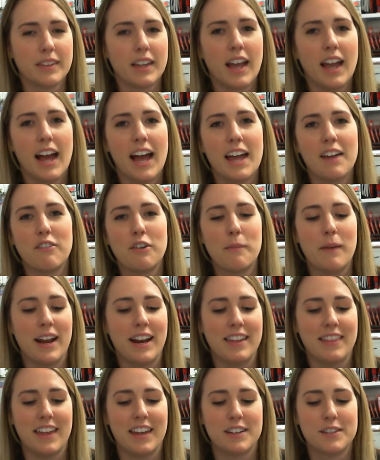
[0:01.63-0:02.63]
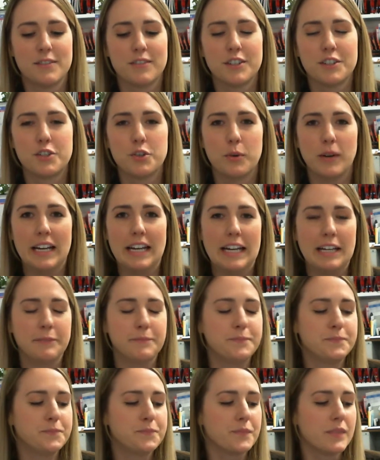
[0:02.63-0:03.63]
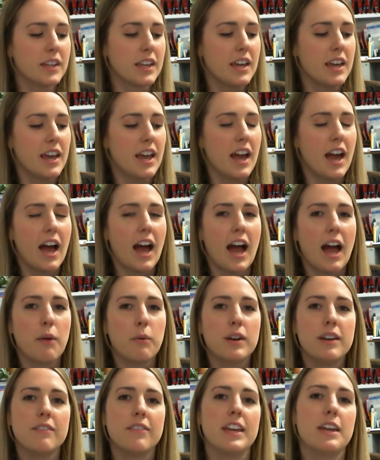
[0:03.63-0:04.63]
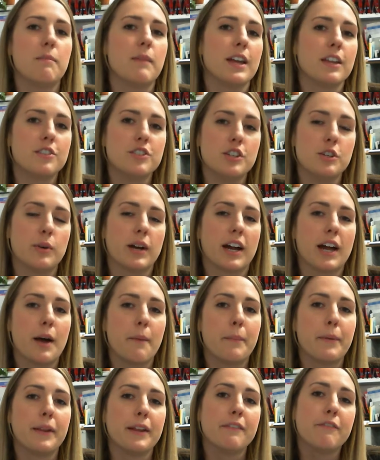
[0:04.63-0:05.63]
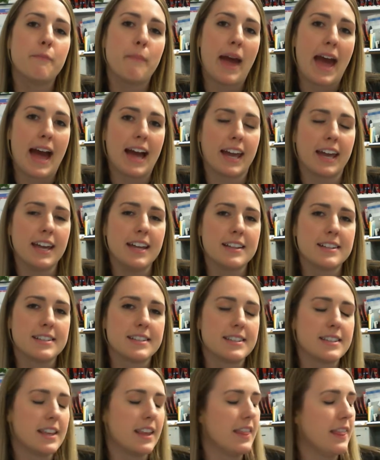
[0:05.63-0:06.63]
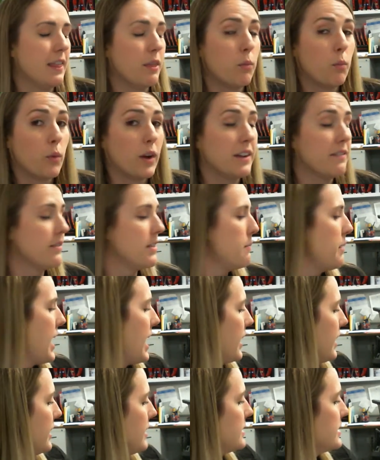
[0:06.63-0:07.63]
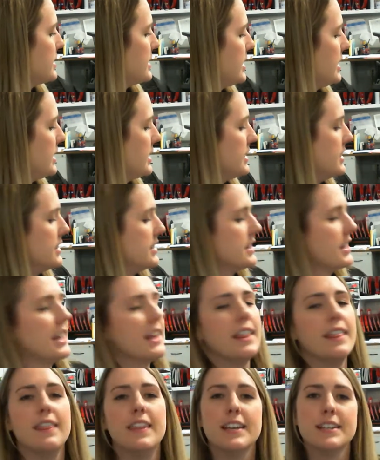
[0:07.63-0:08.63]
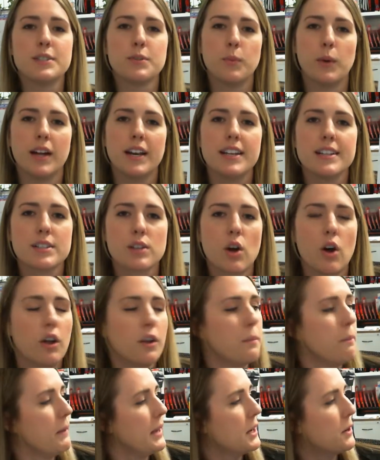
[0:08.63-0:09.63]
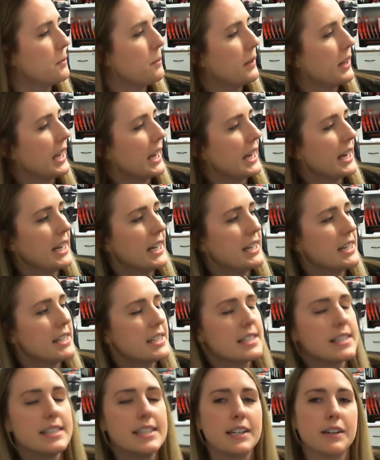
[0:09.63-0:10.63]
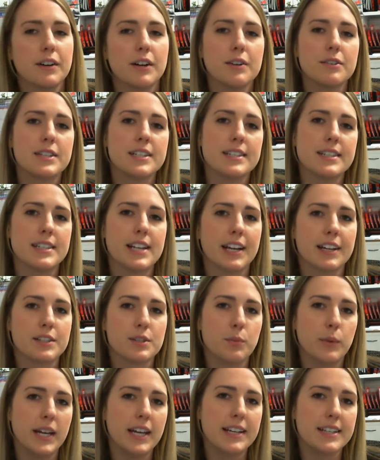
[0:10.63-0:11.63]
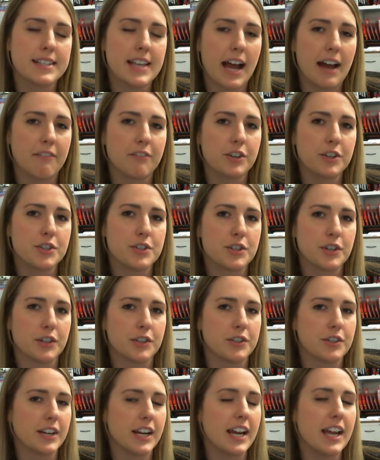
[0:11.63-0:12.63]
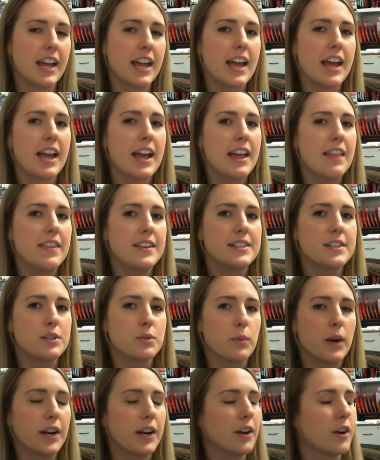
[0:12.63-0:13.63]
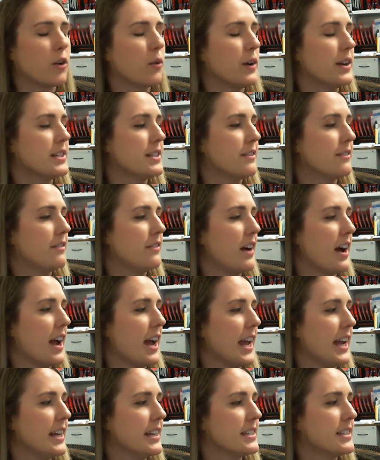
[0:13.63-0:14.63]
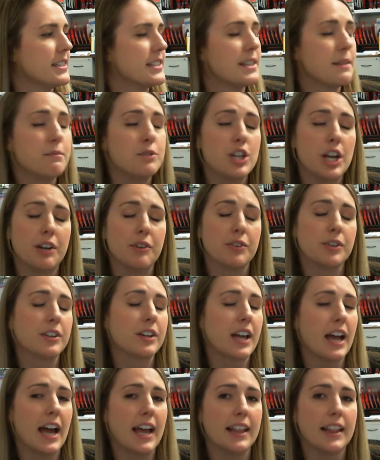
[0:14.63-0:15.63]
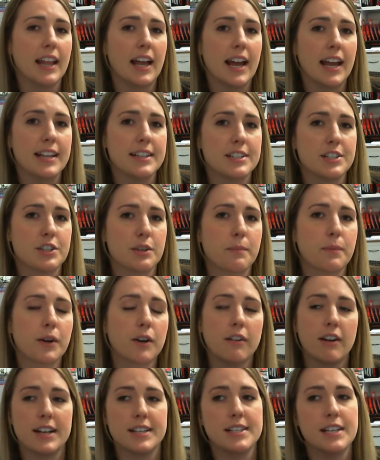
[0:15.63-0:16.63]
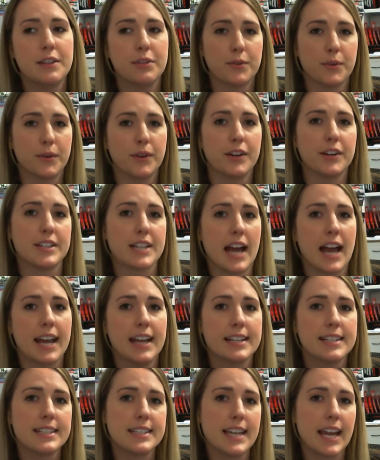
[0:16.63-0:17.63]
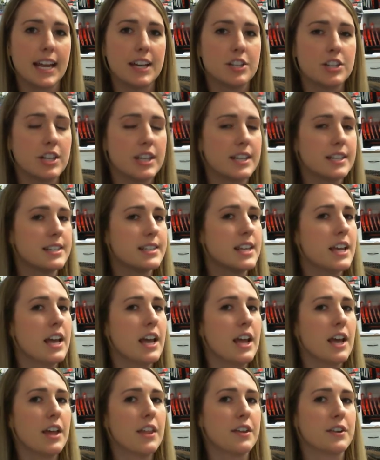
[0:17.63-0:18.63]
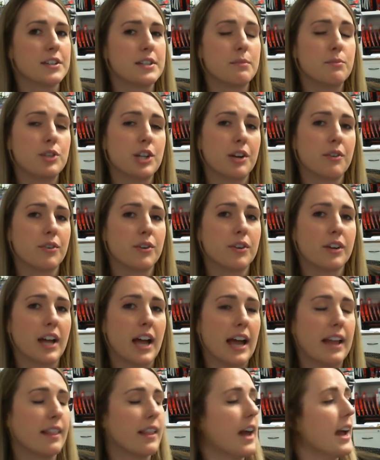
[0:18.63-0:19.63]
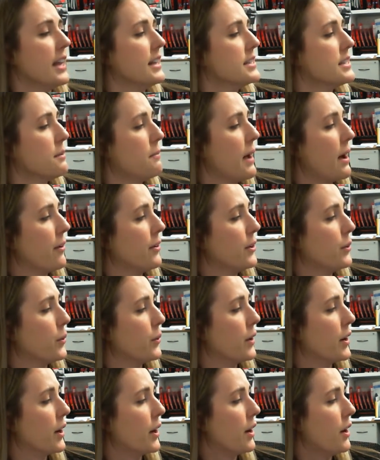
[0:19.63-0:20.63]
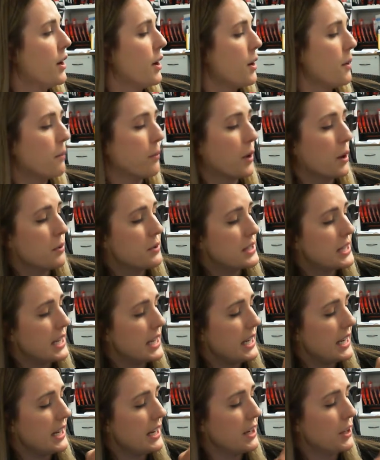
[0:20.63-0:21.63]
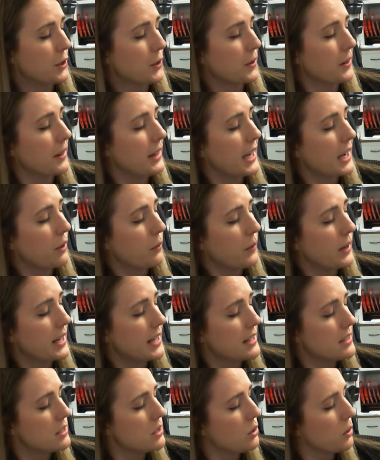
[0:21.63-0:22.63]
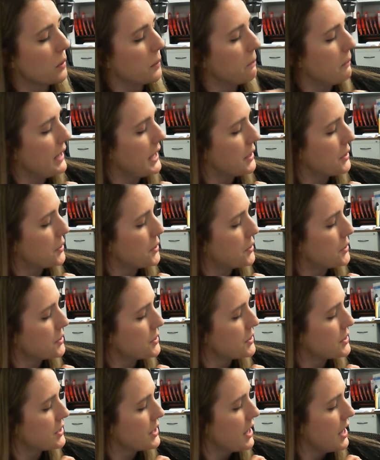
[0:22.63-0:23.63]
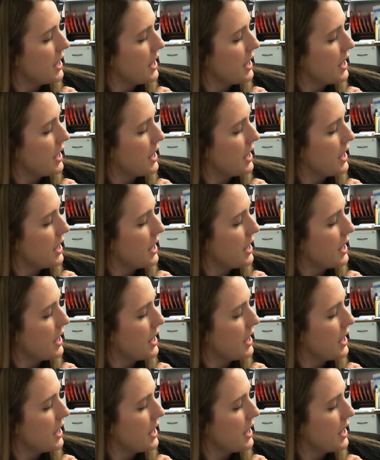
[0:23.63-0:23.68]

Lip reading: Hi everybody, thanks for joining. I would have emailed you a couple of packets. One of the packets is this one. It's called Meal Planning 0 to 6 weeks after surgery. This is where you're going to find some general guidelines as you're progressing through your diet stages. There's some general guidelines about your protein, your liquids, your meals.